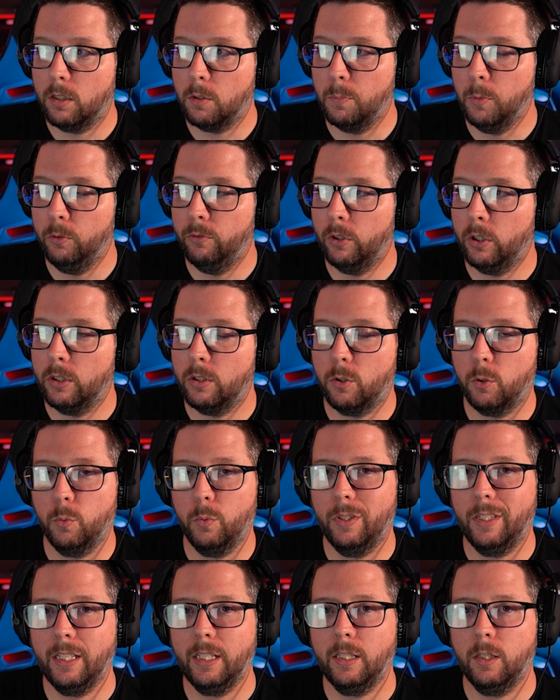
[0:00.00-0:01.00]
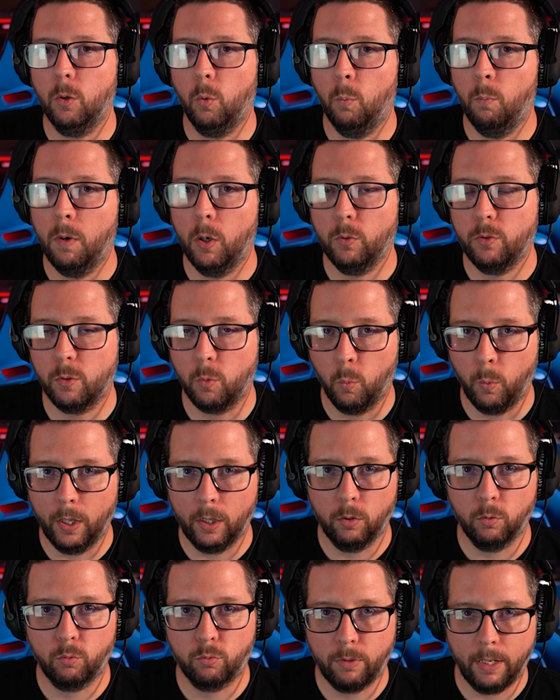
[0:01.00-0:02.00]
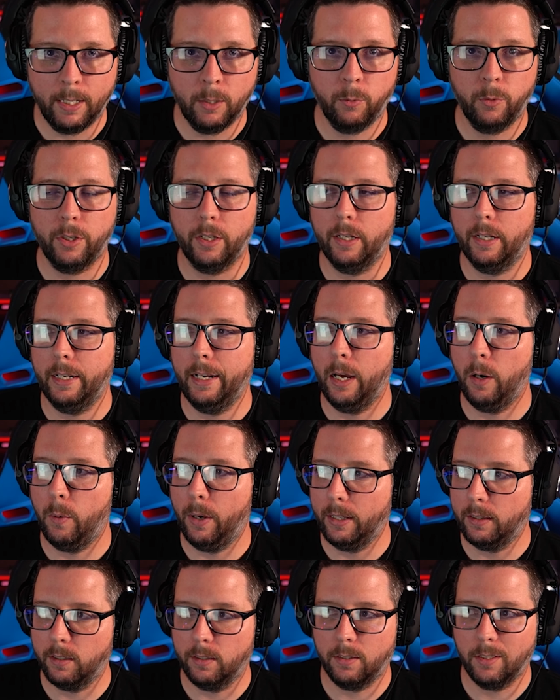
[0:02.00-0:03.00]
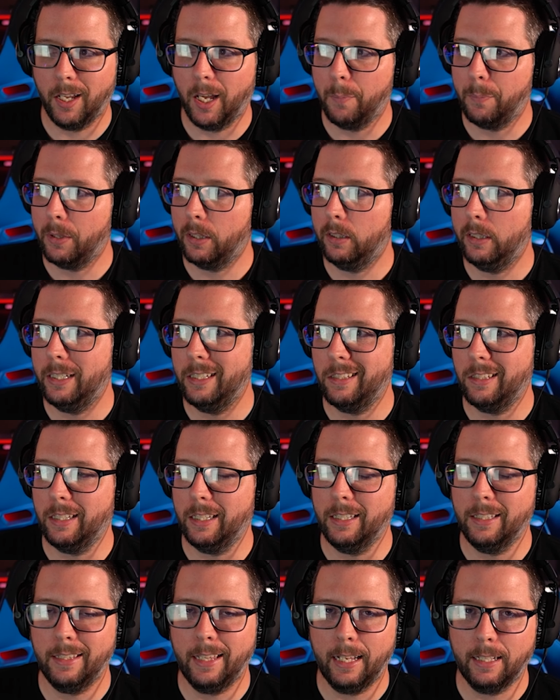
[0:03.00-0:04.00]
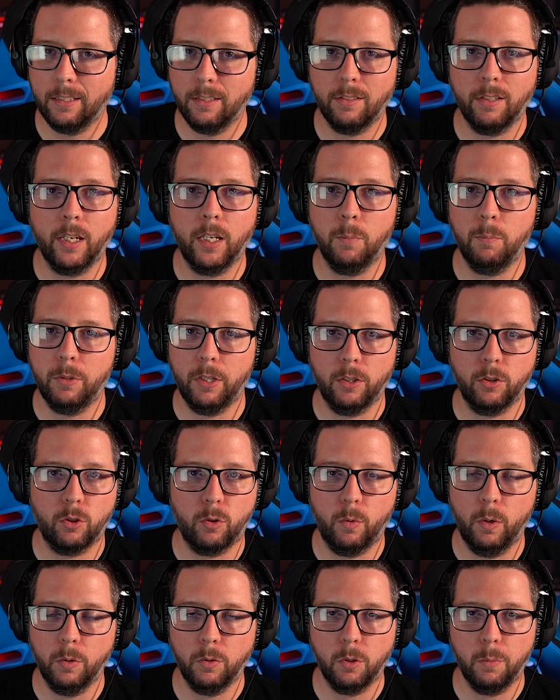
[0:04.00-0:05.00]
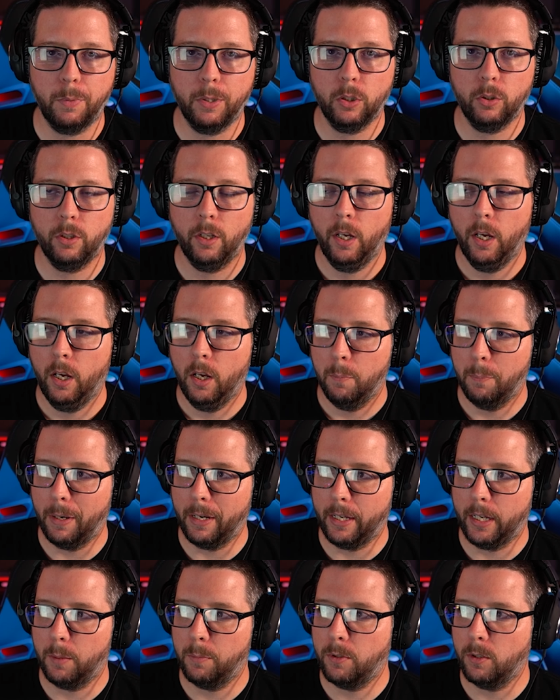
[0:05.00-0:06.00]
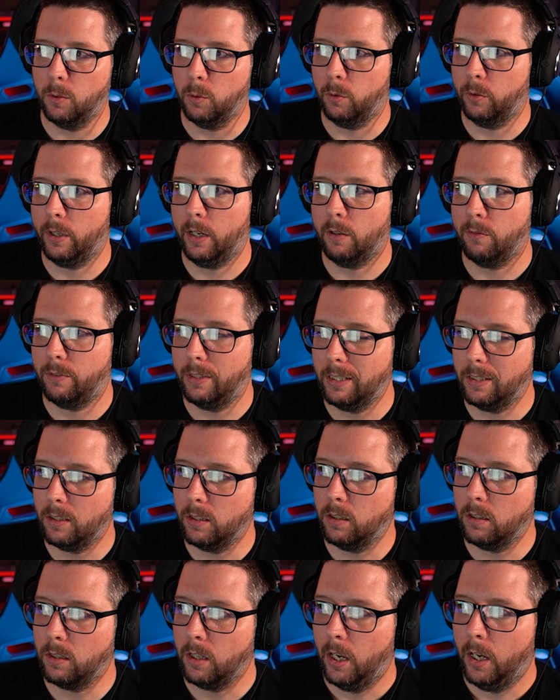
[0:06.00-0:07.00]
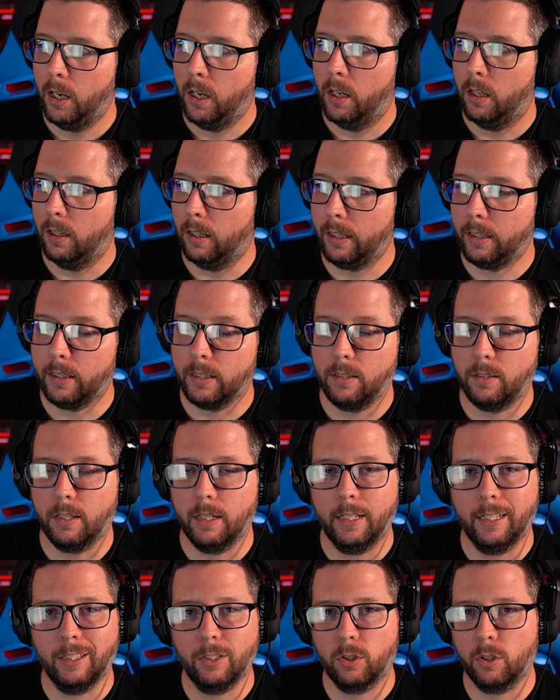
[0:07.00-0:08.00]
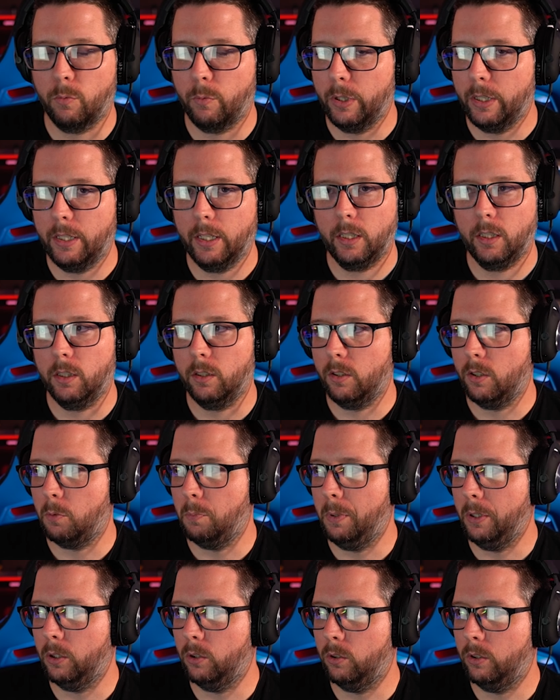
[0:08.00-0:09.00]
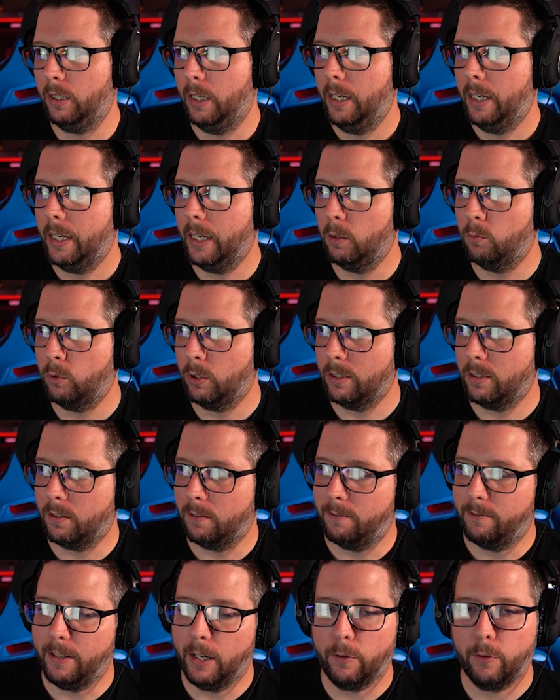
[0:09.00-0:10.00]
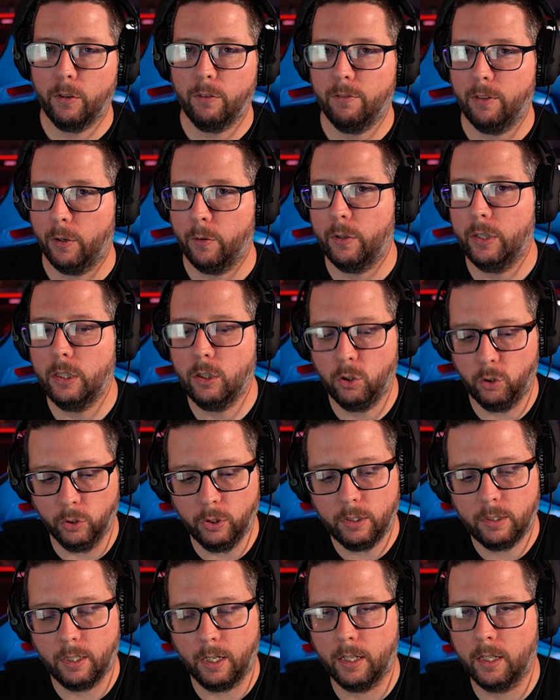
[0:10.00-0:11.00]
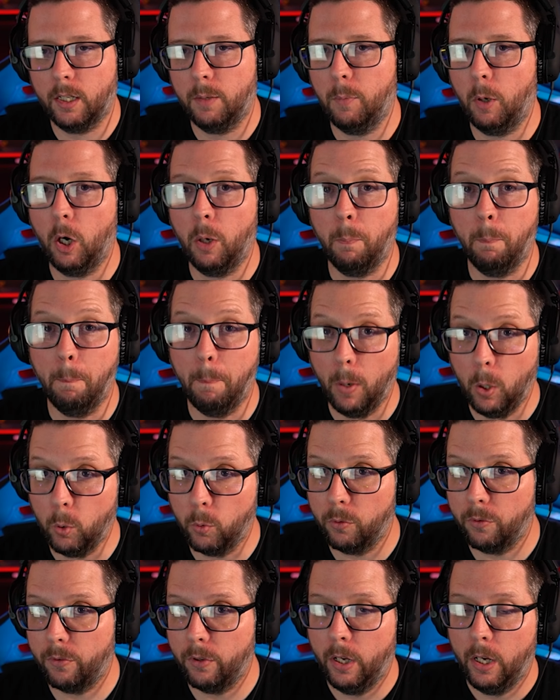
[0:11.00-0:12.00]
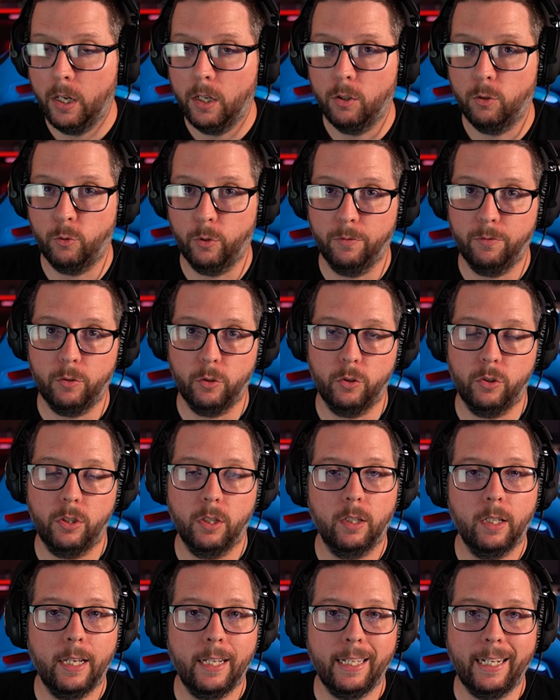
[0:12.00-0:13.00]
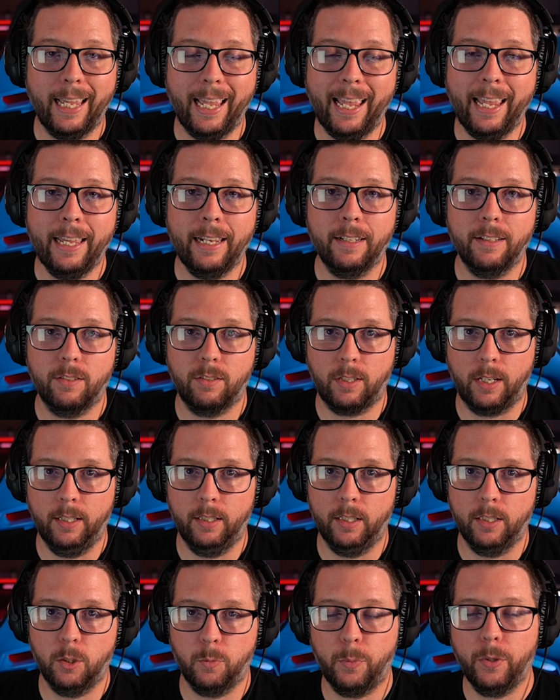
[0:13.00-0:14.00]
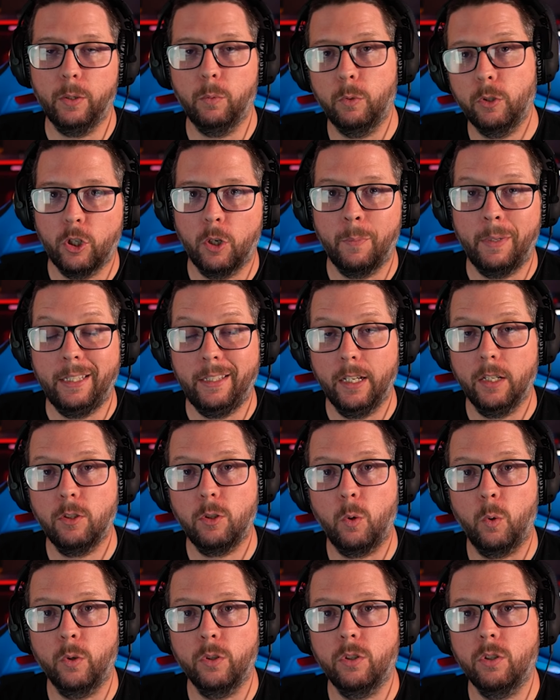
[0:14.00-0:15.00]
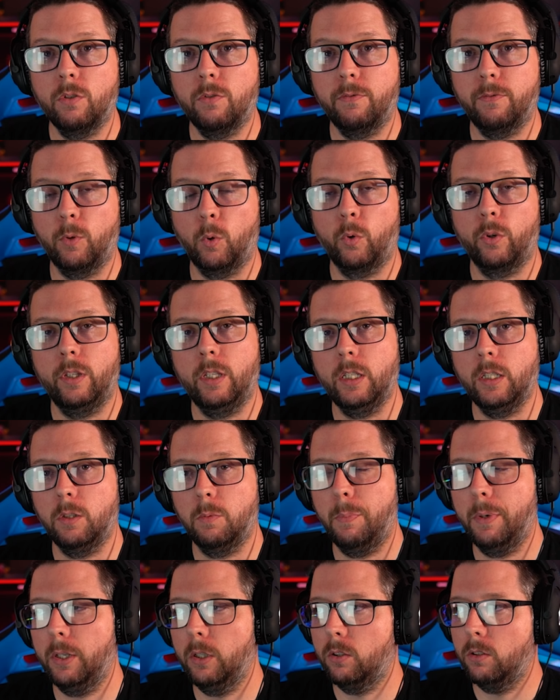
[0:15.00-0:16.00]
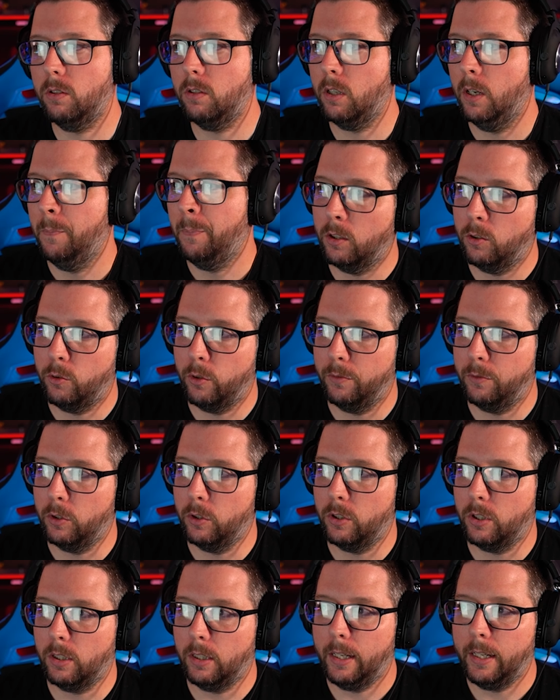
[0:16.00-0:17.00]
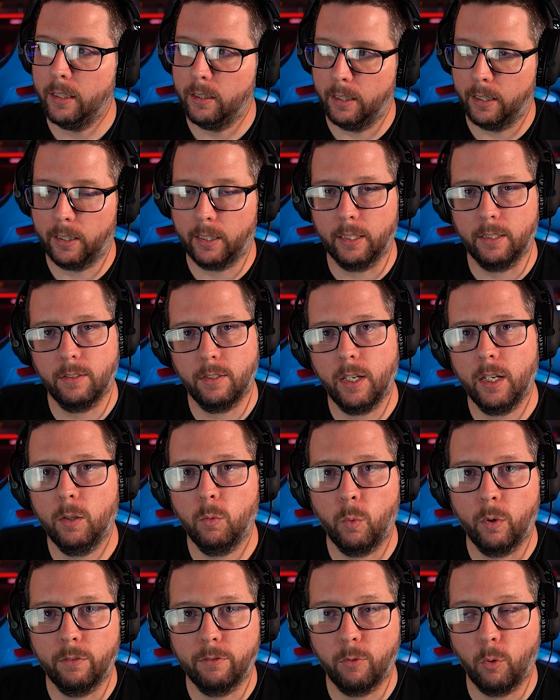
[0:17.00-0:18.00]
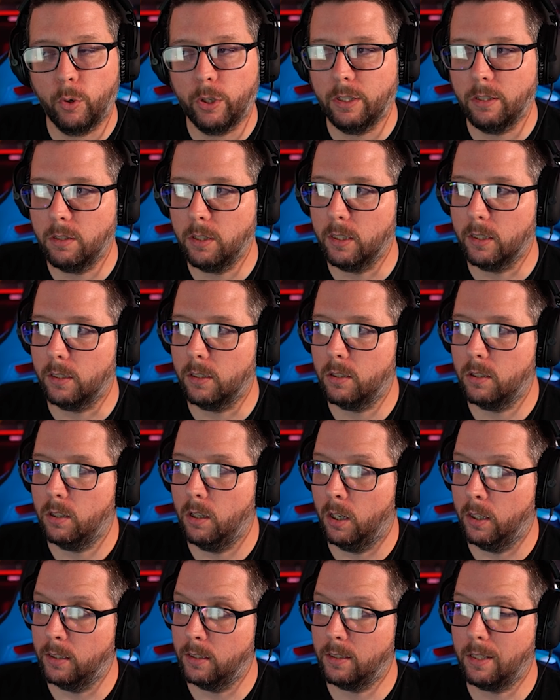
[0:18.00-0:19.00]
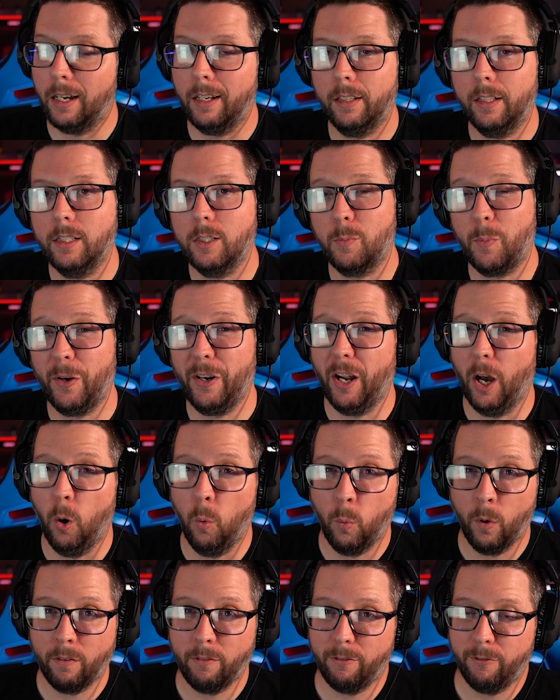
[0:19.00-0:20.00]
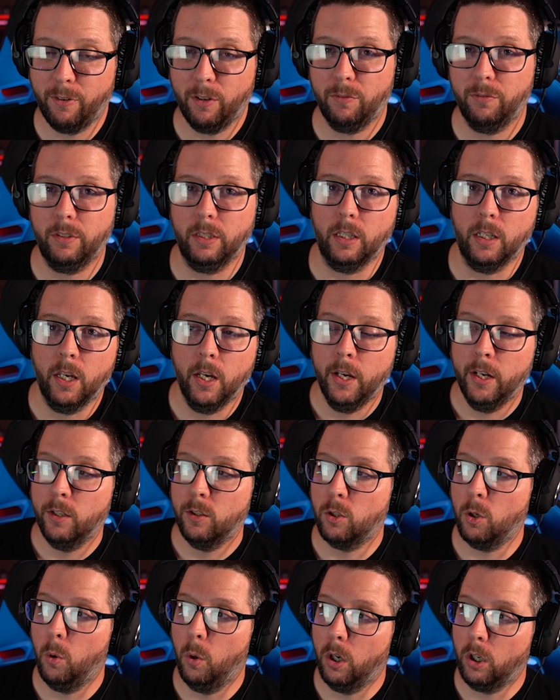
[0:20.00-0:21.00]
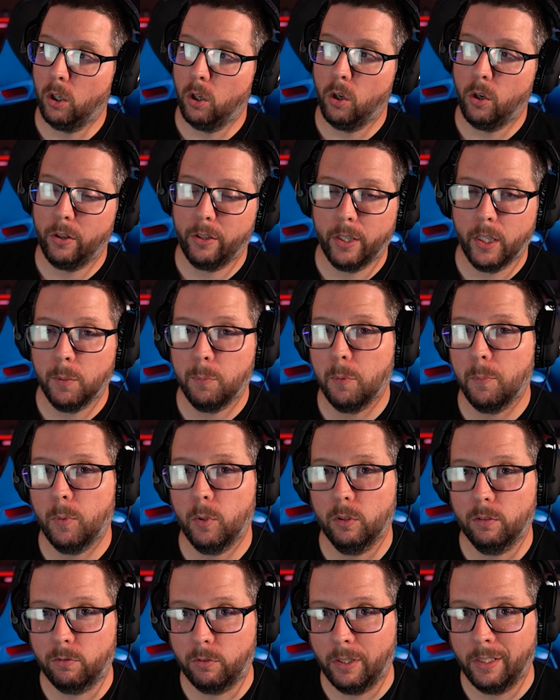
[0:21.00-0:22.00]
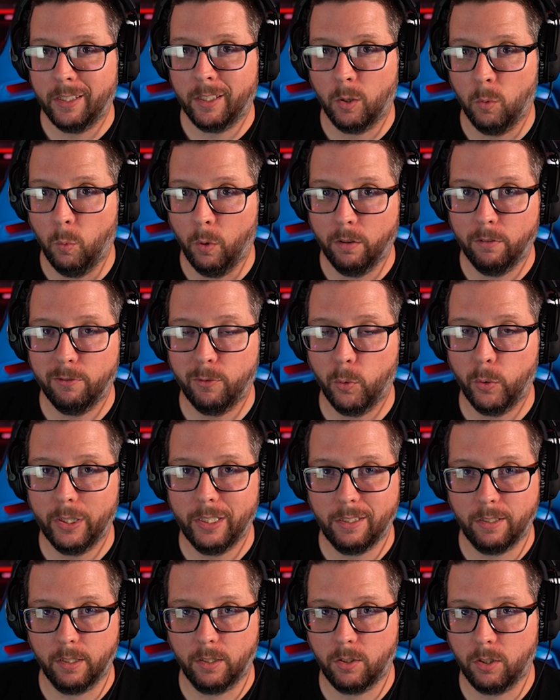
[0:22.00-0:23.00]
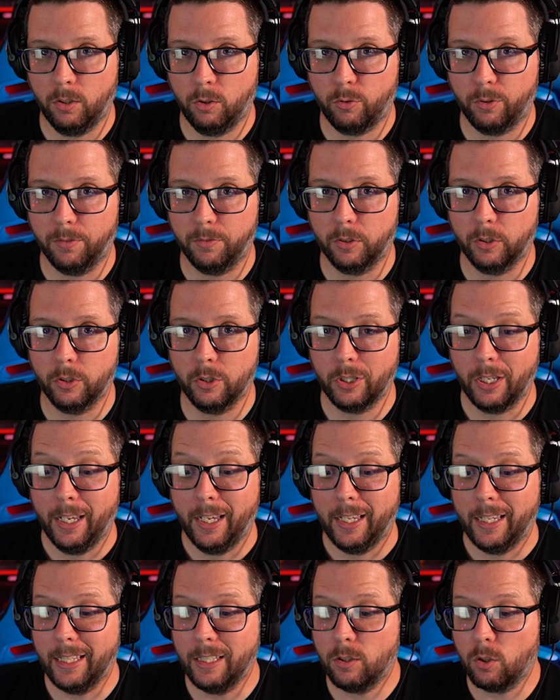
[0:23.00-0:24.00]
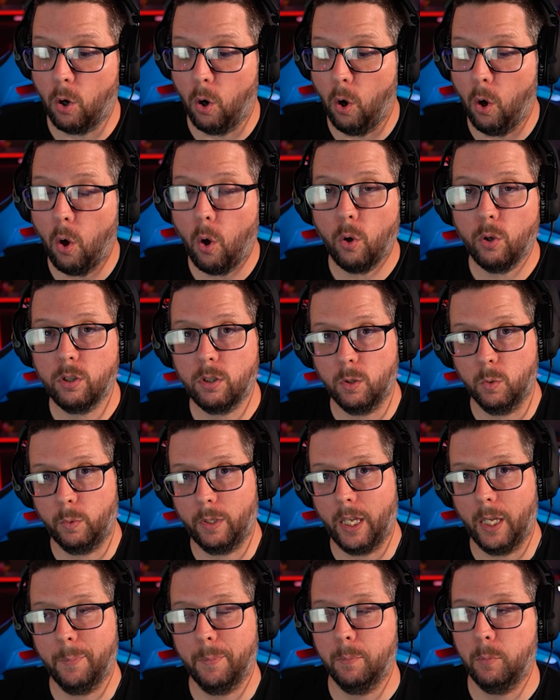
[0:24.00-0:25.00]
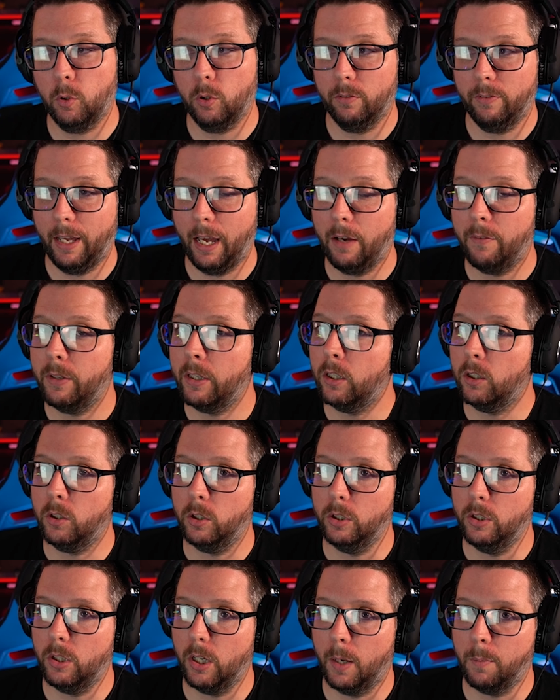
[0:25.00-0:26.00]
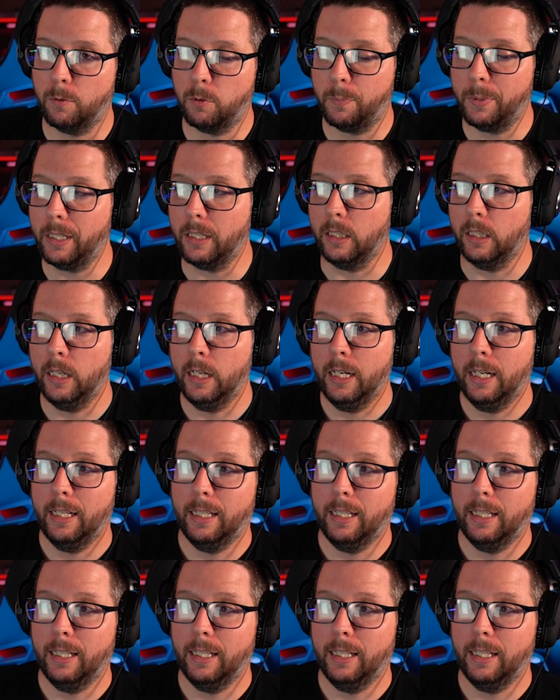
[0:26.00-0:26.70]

let's move on to the most well-rounded. Now, at the top of the list is that same Testarossa build by Absolute Graph. This is, like I said, it's a ridiculous build. It runs a very, very good time on both Drifter's Delight and Skyline Sprint, which are my test courses for these builds. On Drifter's Delight, like I said, 146. On Skyline Sprint, a 150. So a car capable of running a 146 on Drifters is also capable of having a good top speed.